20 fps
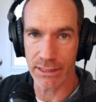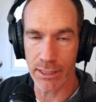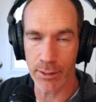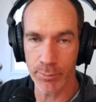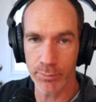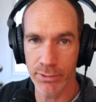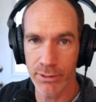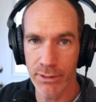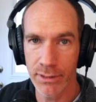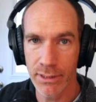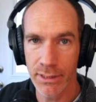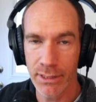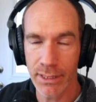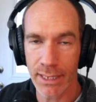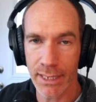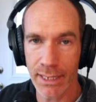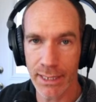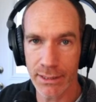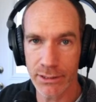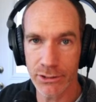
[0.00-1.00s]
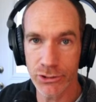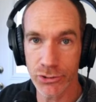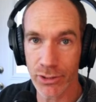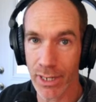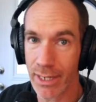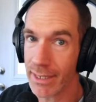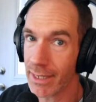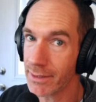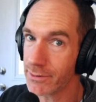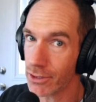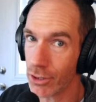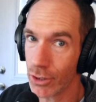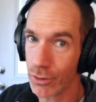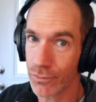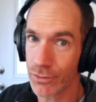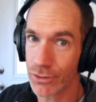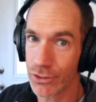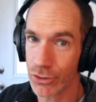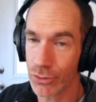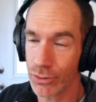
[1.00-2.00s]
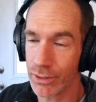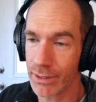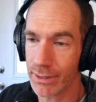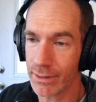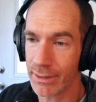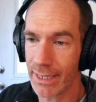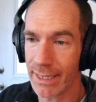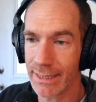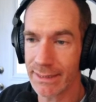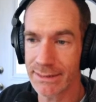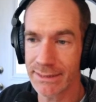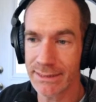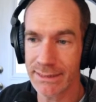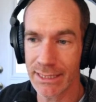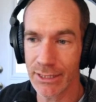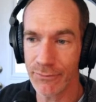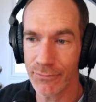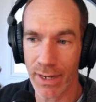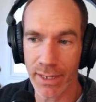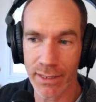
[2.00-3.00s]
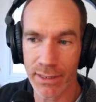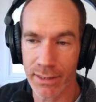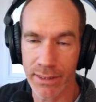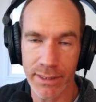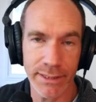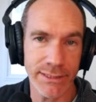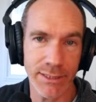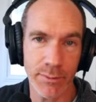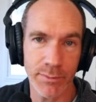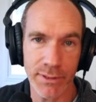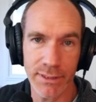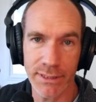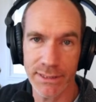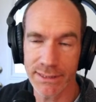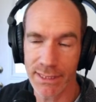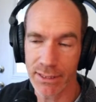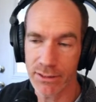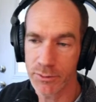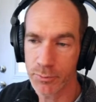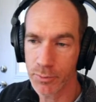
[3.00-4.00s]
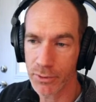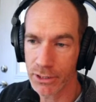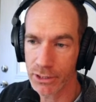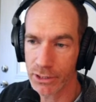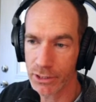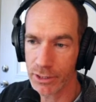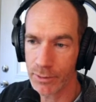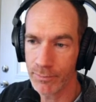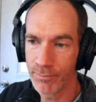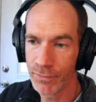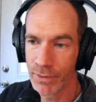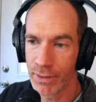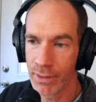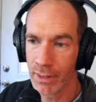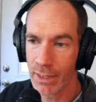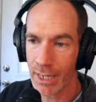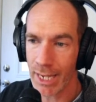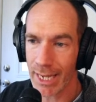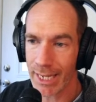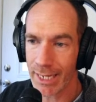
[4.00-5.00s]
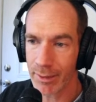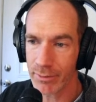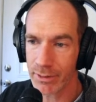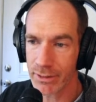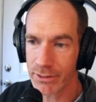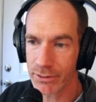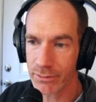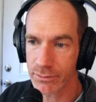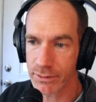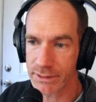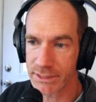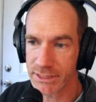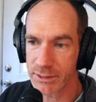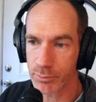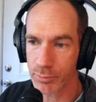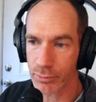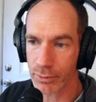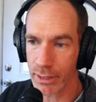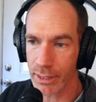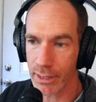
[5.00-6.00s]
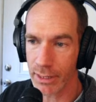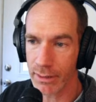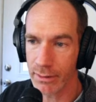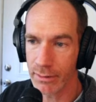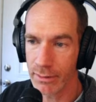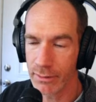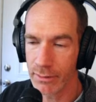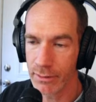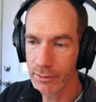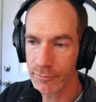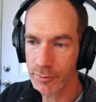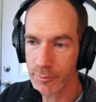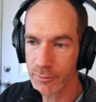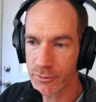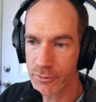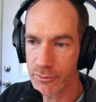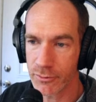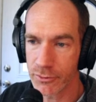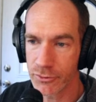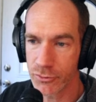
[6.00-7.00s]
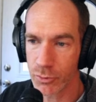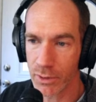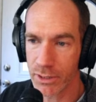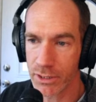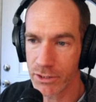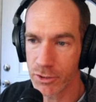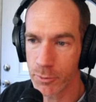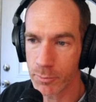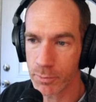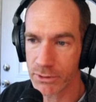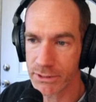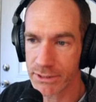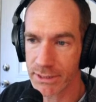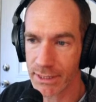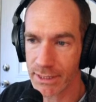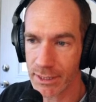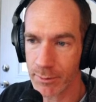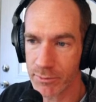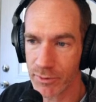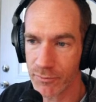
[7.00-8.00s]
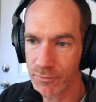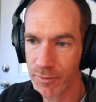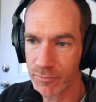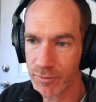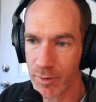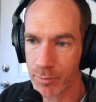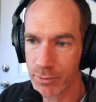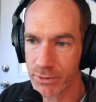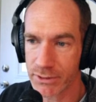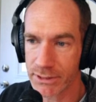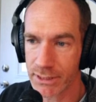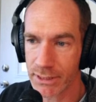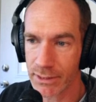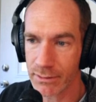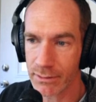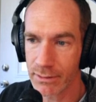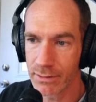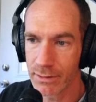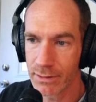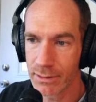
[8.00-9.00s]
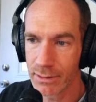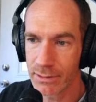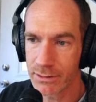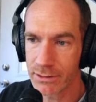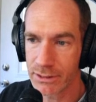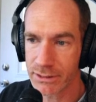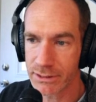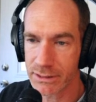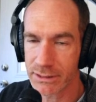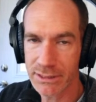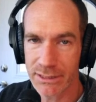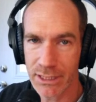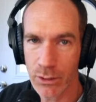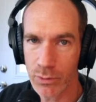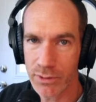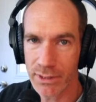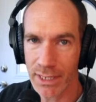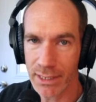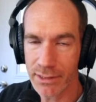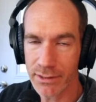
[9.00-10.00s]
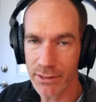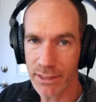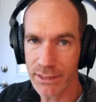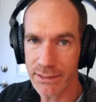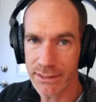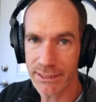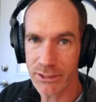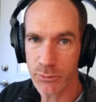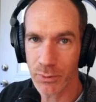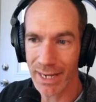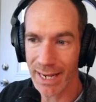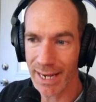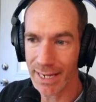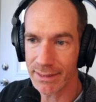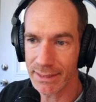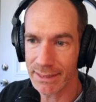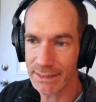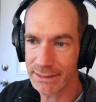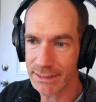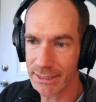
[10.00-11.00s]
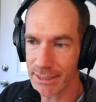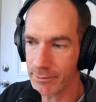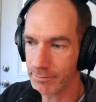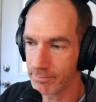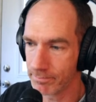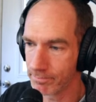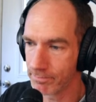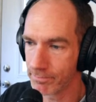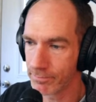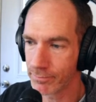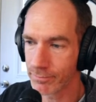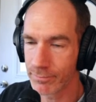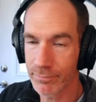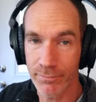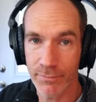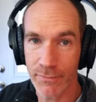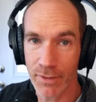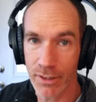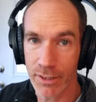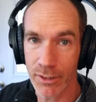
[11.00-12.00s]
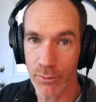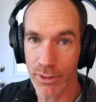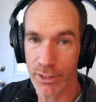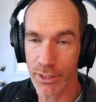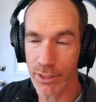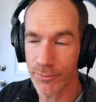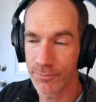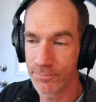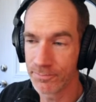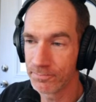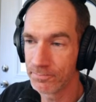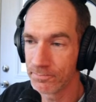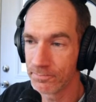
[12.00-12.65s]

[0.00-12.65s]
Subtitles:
up and try not to overdo it and see if I can get something that sounds pretty good. I am going to turn the spread from 22% up to 50% just to see what that does as we add these in. All right, here we go.